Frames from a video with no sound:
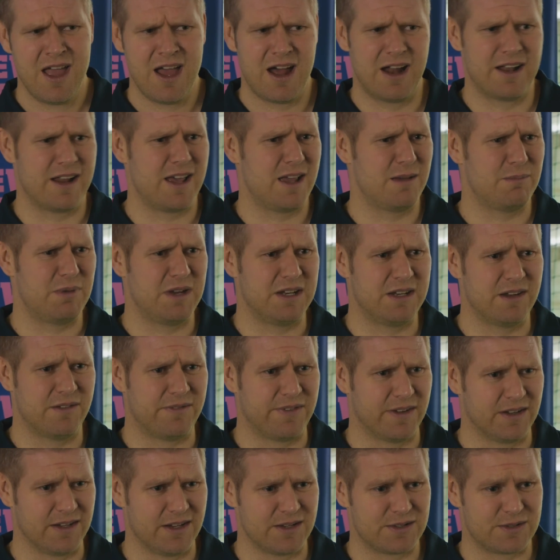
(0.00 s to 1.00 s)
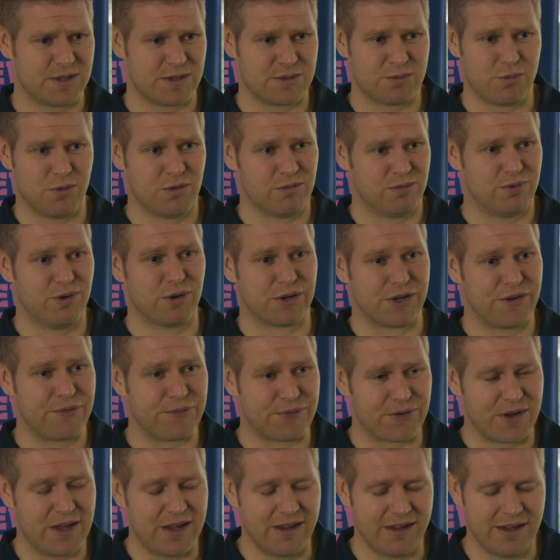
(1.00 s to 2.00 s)
And AB de Villiers is what a
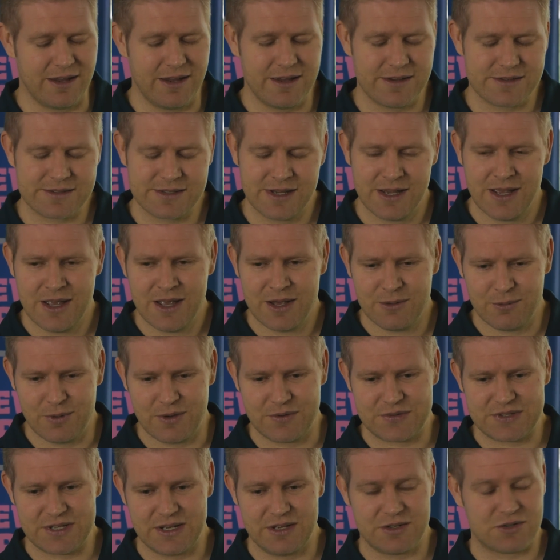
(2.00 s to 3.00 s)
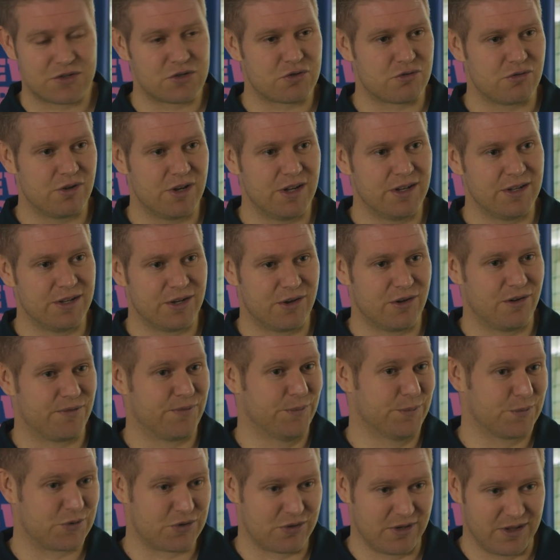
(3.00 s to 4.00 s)
freak he is. We've seen Australia go
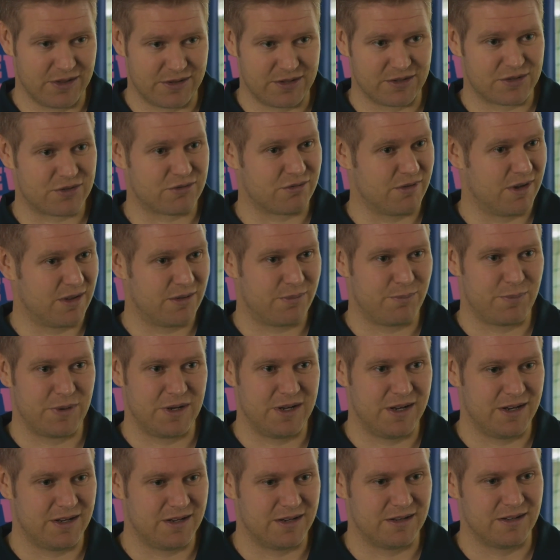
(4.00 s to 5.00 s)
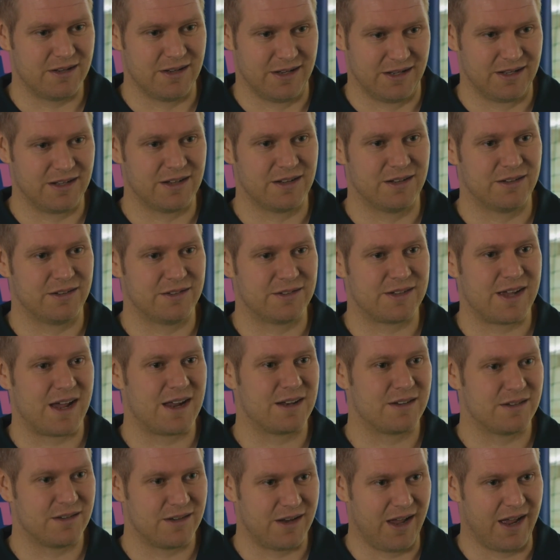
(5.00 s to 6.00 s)
from strength to strength, beating England
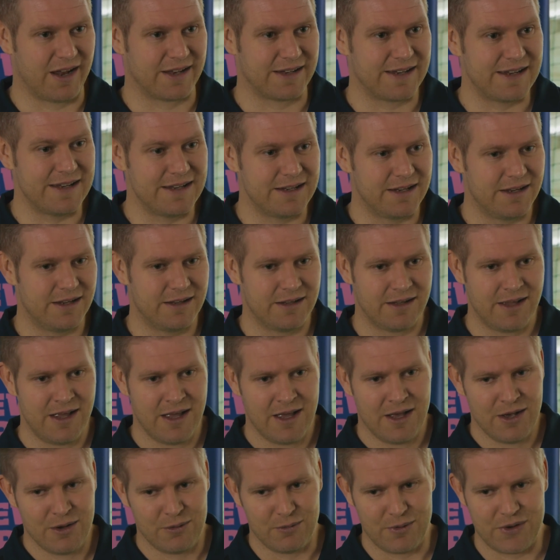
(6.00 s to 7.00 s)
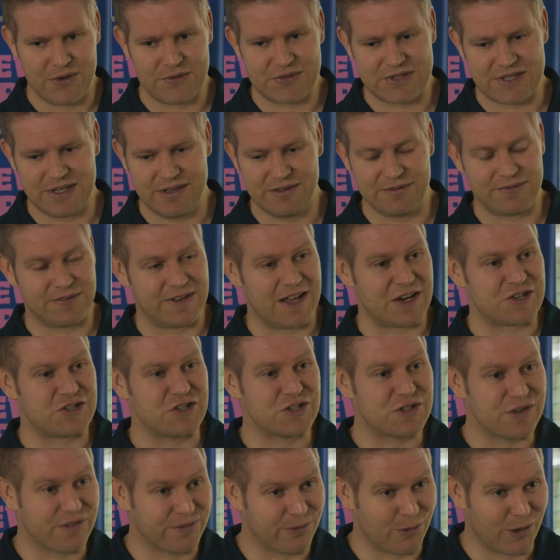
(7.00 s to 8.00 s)
and India. We've seen
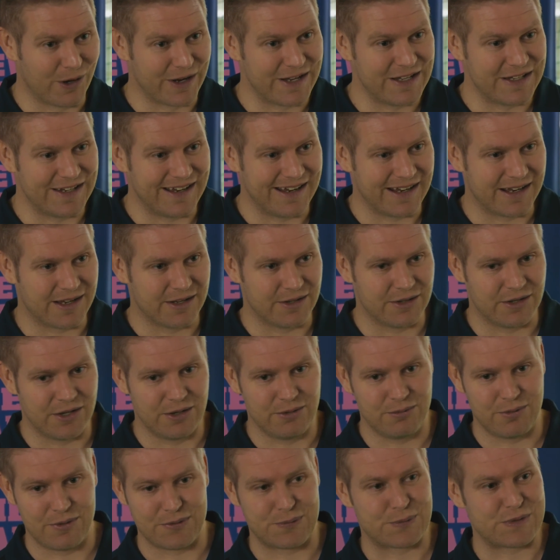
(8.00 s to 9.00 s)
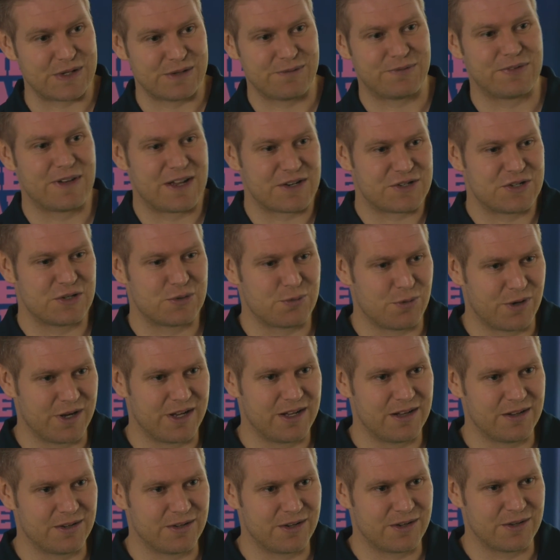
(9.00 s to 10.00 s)
flashes of what India can do. We've seen flashes of what
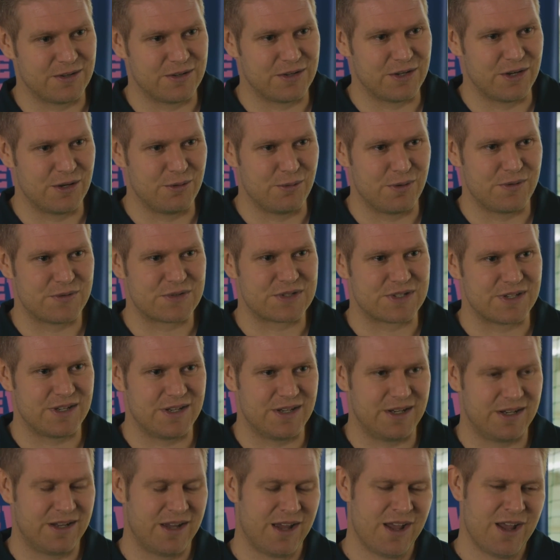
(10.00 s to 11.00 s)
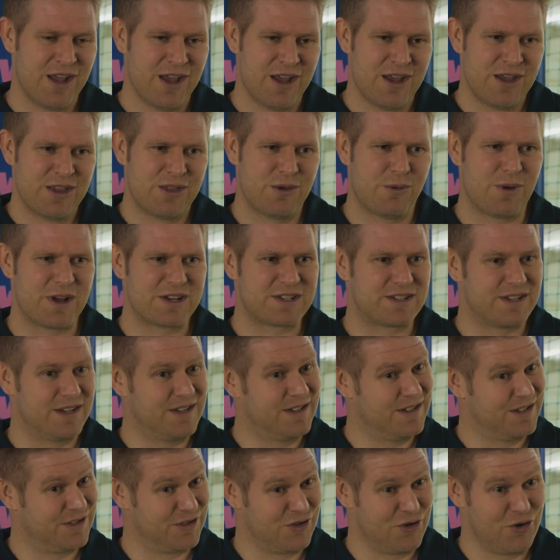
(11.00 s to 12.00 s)
England can do. We've seen the West
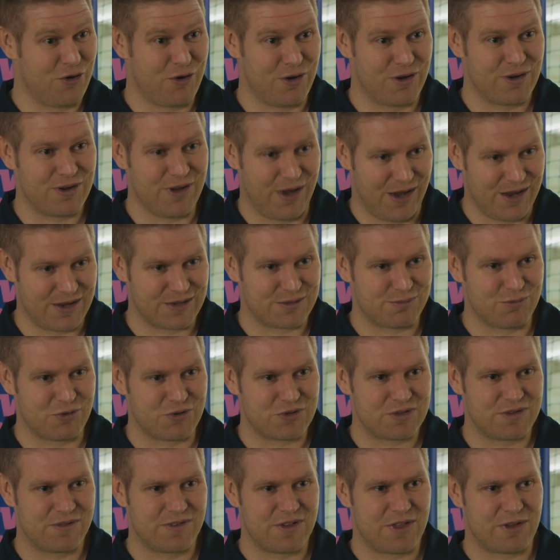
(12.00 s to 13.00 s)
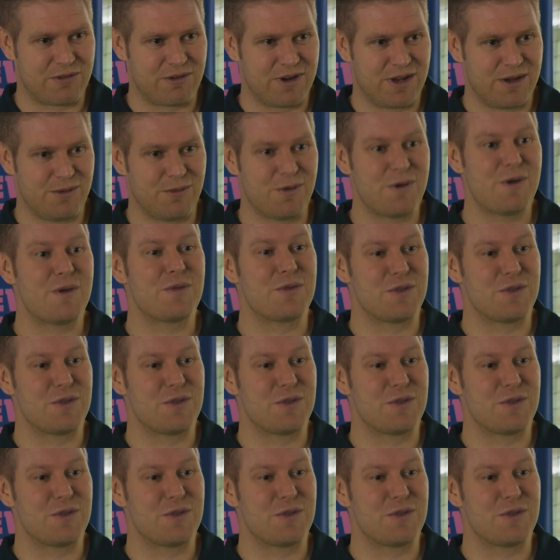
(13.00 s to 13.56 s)
Indies not as much of a threat.